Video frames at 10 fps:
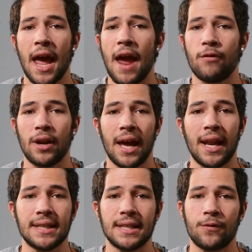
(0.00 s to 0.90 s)
Every
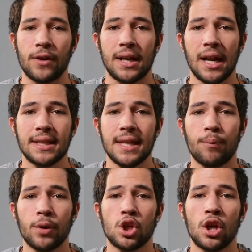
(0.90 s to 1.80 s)
light has a different color
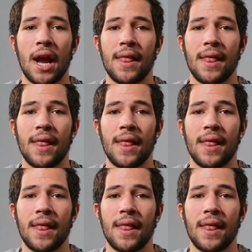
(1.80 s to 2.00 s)
temperature,